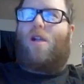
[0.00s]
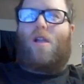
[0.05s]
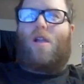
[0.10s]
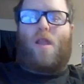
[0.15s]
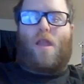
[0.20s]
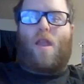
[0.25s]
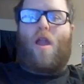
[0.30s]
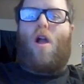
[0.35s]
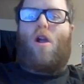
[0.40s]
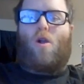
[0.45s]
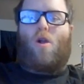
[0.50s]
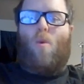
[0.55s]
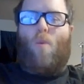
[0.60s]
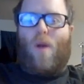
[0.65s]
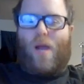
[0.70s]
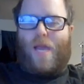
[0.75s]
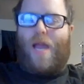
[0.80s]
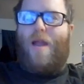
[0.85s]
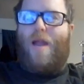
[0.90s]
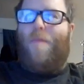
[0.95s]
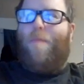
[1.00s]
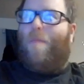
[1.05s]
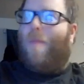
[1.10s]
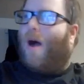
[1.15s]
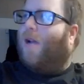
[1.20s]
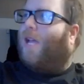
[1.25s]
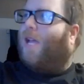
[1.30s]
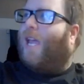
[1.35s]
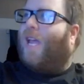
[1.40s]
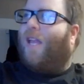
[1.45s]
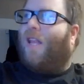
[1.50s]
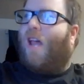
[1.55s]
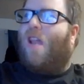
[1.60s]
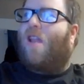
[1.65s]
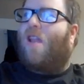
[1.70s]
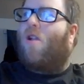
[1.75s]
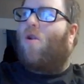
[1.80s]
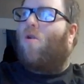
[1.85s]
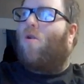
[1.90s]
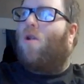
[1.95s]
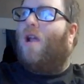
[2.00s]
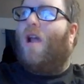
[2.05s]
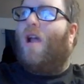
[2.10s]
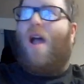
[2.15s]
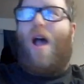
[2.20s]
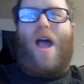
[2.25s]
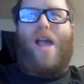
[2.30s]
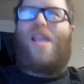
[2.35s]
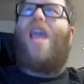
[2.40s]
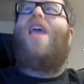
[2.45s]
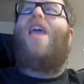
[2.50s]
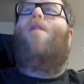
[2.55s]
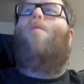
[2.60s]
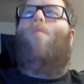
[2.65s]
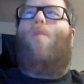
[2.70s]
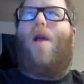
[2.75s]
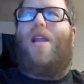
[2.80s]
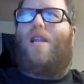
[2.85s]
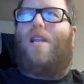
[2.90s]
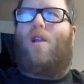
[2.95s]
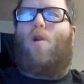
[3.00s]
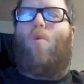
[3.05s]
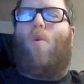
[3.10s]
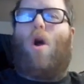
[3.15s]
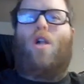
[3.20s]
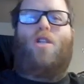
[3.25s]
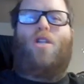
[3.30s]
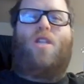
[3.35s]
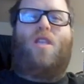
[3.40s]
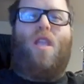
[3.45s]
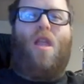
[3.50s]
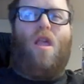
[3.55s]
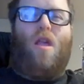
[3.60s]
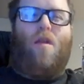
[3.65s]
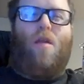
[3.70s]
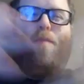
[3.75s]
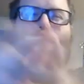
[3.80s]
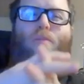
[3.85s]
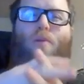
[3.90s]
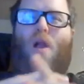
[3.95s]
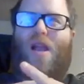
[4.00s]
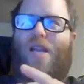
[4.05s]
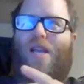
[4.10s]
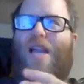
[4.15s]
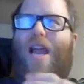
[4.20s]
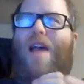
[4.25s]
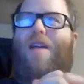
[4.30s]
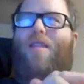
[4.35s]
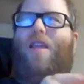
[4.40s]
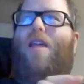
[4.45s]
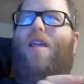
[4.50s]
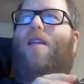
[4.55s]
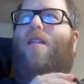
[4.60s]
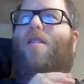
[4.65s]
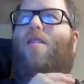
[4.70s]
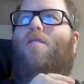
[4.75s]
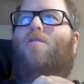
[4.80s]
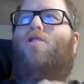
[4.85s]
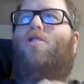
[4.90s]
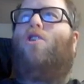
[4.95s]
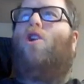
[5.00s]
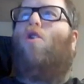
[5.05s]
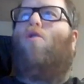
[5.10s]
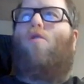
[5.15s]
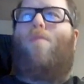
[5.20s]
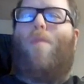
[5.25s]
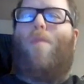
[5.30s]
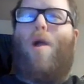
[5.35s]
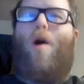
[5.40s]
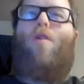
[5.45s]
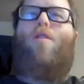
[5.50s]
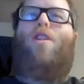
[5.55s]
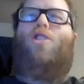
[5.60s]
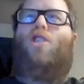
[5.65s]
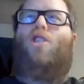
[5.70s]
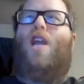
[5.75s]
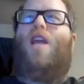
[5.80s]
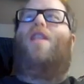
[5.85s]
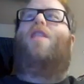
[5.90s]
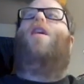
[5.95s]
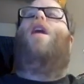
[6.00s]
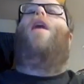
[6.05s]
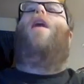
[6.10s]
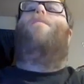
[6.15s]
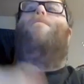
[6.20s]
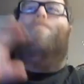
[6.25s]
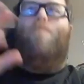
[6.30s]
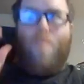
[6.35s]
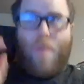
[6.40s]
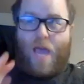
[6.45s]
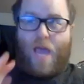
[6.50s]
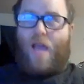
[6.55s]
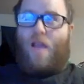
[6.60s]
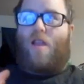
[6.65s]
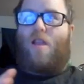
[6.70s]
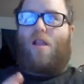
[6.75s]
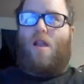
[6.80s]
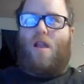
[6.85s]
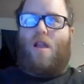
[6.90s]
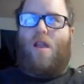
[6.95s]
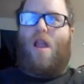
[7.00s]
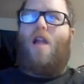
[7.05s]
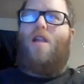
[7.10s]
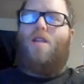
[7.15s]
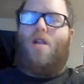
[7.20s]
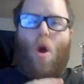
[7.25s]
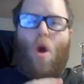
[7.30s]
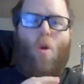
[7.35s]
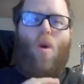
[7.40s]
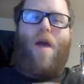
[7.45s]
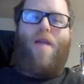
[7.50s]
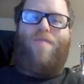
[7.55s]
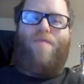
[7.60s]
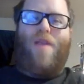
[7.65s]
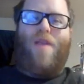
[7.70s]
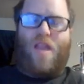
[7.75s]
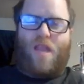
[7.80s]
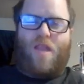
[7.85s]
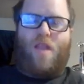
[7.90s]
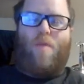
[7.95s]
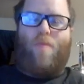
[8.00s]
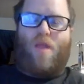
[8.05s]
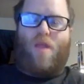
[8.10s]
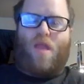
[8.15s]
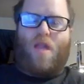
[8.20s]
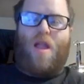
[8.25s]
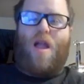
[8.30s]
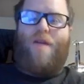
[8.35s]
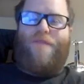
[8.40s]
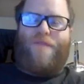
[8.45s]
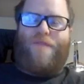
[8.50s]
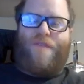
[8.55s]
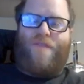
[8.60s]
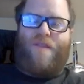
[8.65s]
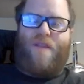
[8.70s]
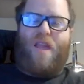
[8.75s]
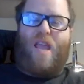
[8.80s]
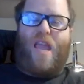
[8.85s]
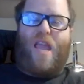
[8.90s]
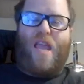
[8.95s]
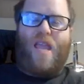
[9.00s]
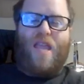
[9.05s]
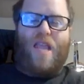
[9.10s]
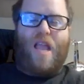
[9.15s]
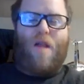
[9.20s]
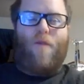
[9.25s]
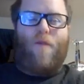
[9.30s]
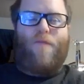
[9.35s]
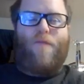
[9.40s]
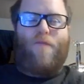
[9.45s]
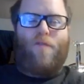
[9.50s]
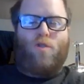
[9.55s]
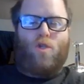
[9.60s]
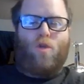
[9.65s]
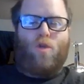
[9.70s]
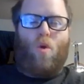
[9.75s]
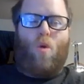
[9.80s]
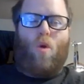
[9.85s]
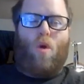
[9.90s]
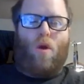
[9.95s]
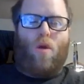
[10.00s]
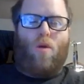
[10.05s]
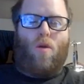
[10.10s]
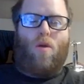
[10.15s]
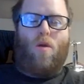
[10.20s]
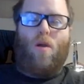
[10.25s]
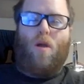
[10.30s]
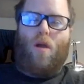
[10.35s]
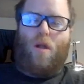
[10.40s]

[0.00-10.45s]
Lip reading: Saw Kowikian Monkey Lizard. I can't wait to watch the breakdown that shows me all the shit that I missed, because I know I missed some stuff in there for sure.